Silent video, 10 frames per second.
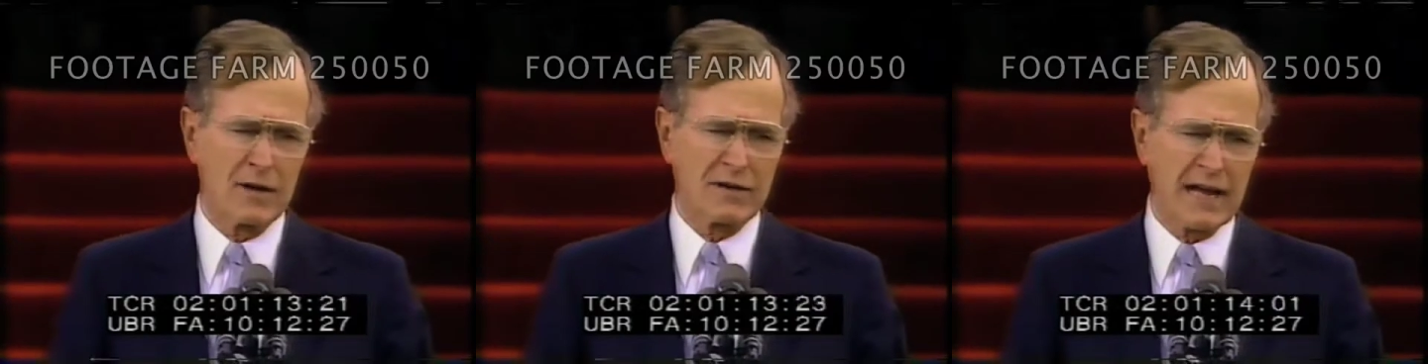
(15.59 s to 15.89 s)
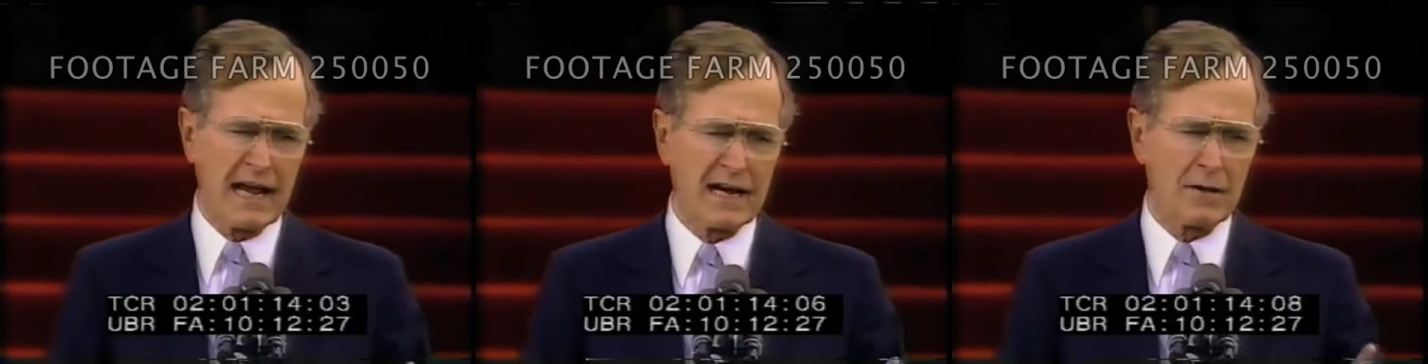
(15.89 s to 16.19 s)
But
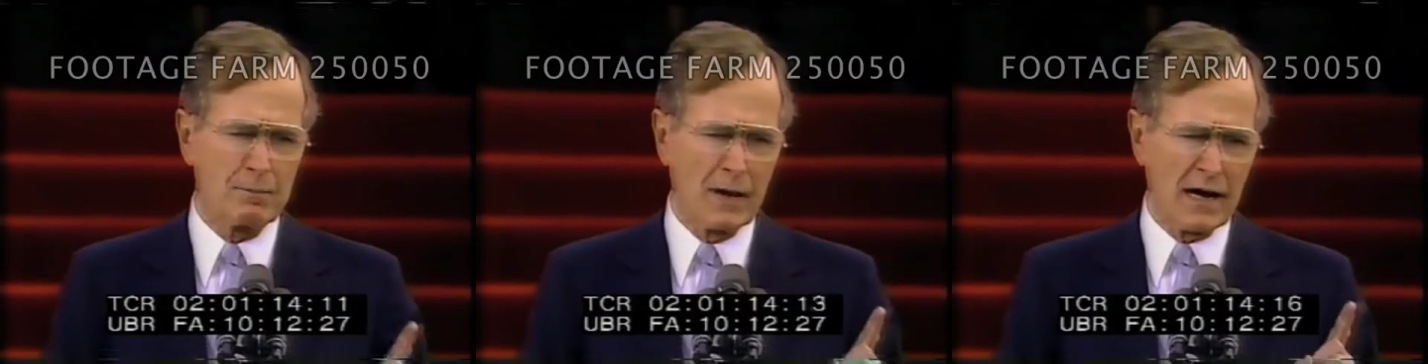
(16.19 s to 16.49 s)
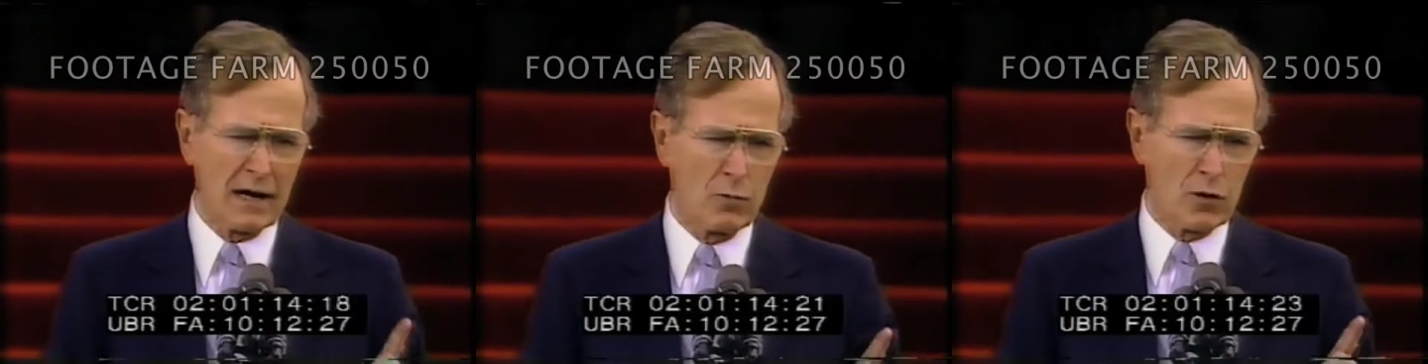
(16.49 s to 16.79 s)
take
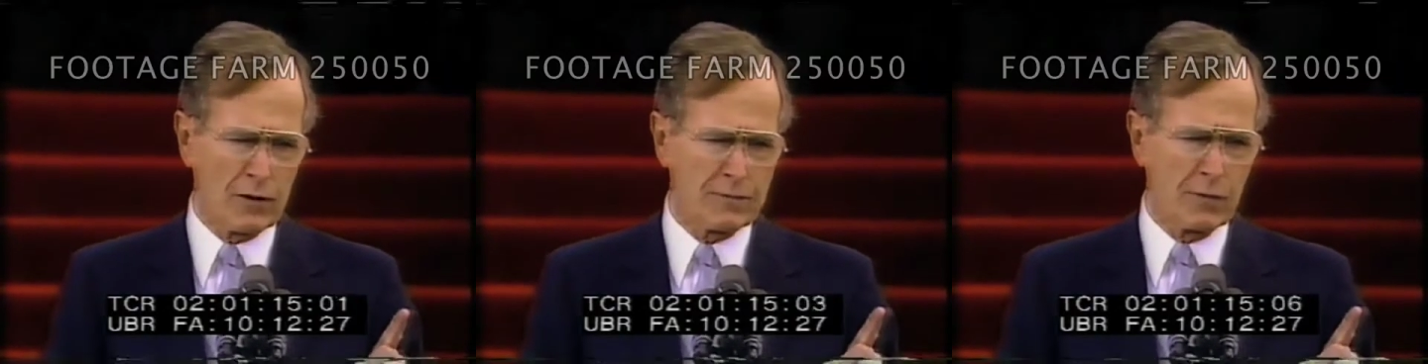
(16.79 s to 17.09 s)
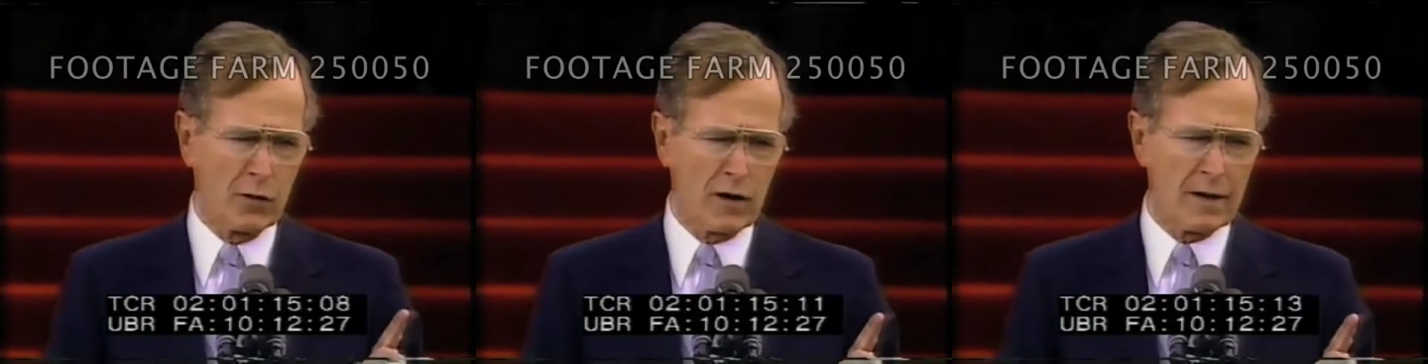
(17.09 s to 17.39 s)
my word
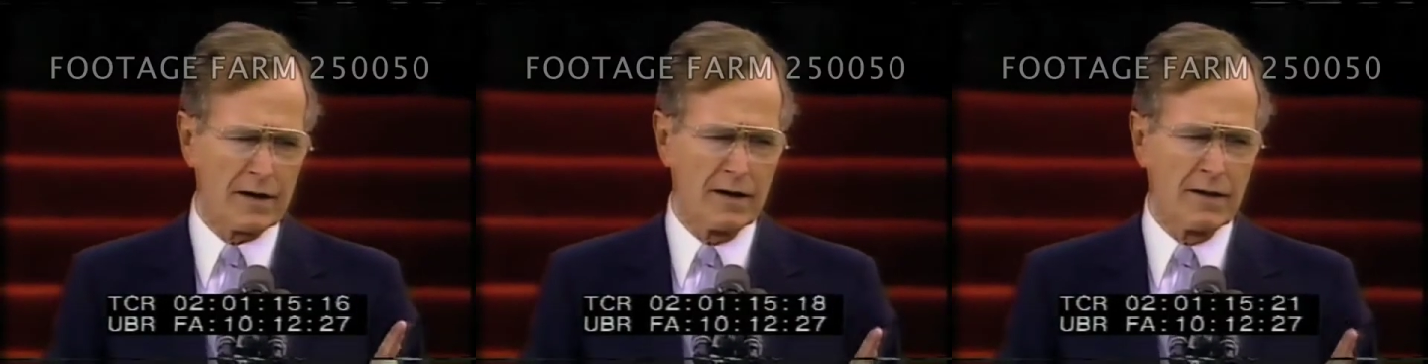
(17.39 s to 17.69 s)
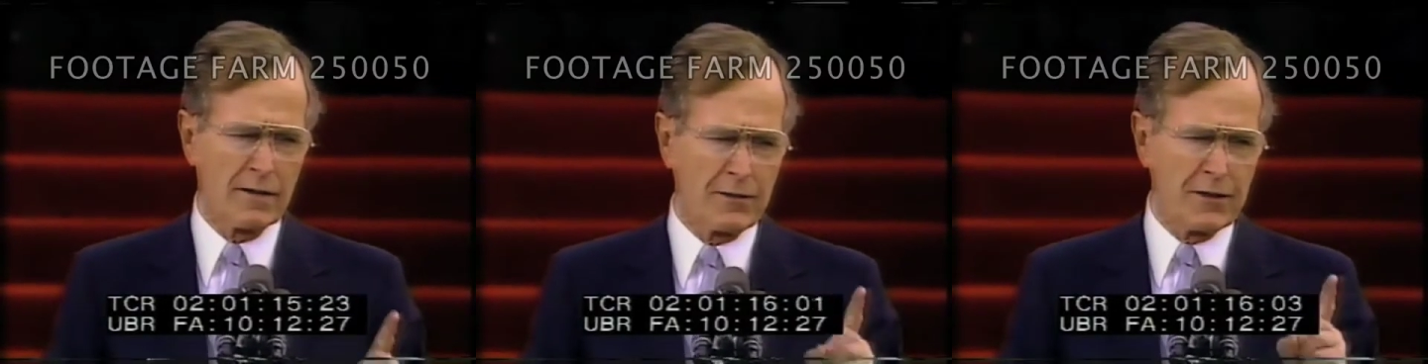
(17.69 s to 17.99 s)
for it,
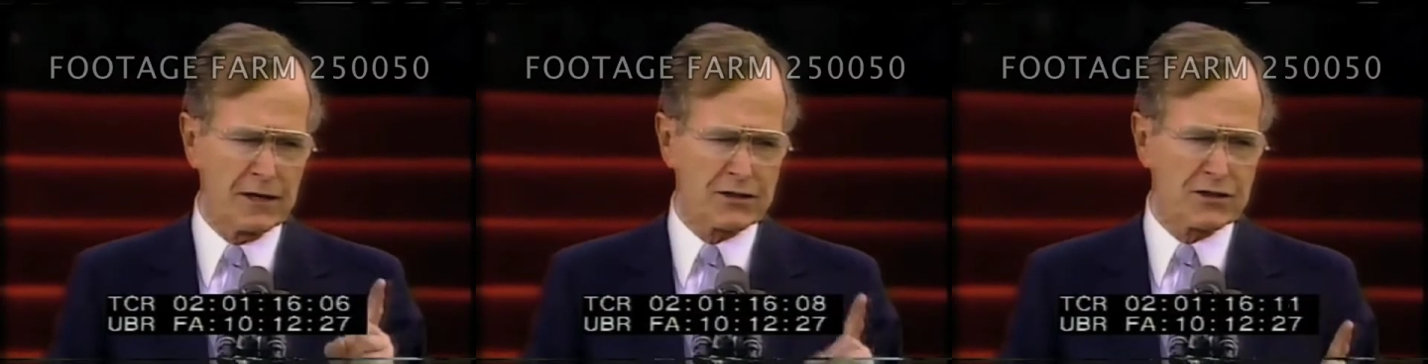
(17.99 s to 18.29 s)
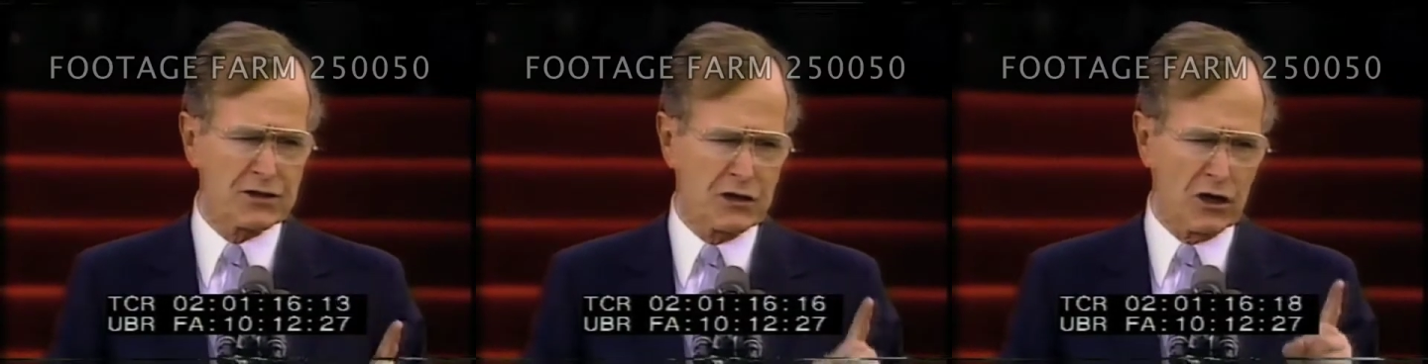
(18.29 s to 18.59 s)

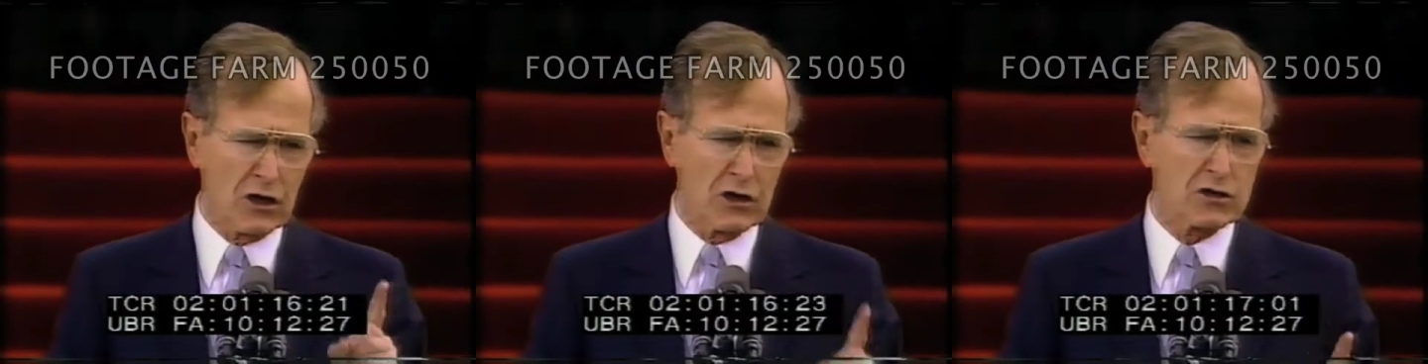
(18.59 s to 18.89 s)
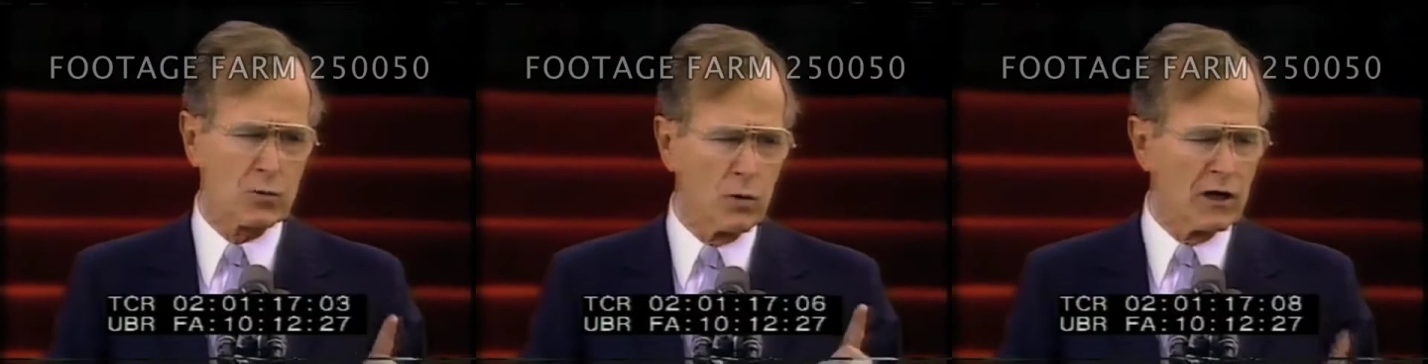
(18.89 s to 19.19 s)
this
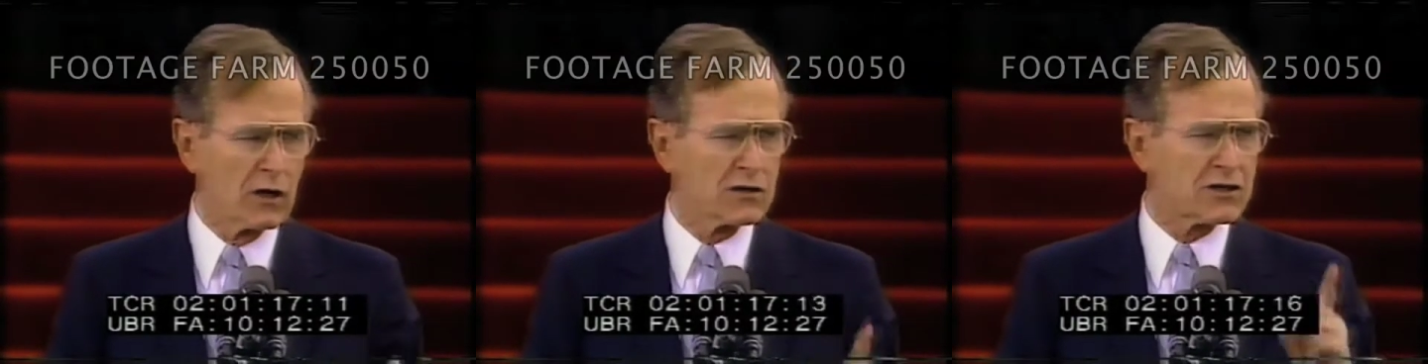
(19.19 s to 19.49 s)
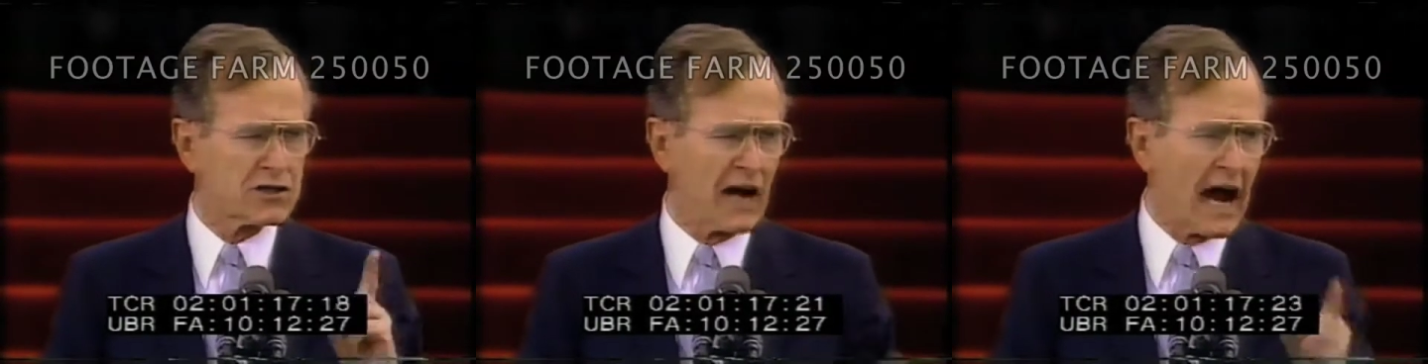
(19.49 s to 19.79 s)
scourge will
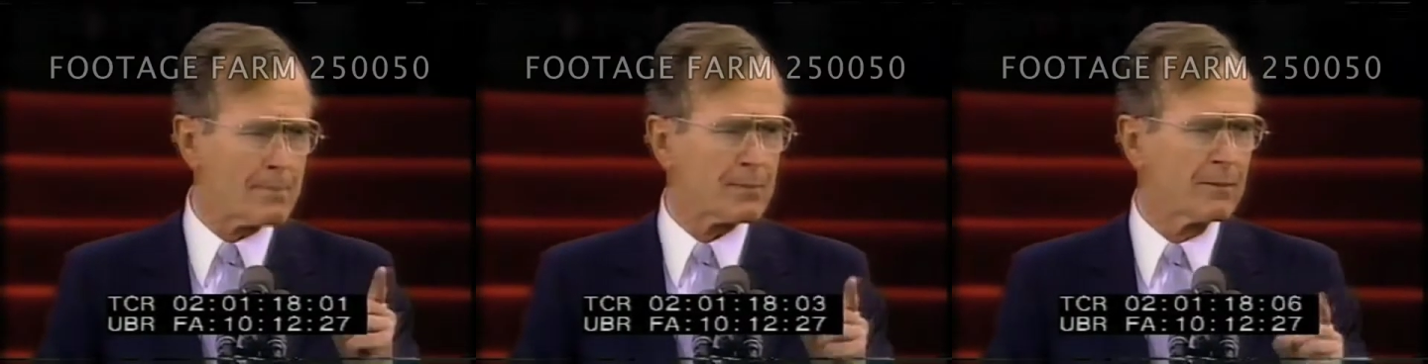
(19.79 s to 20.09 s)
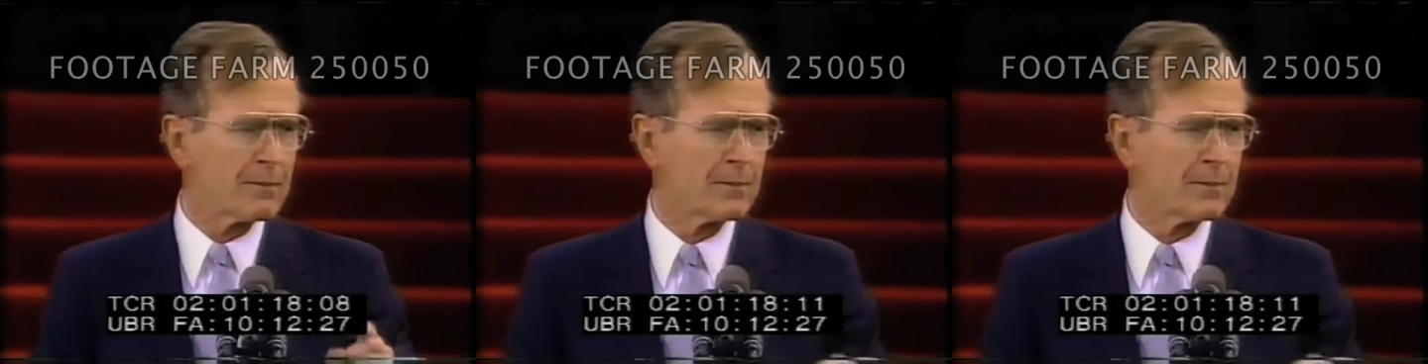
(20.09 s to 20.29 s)
stop.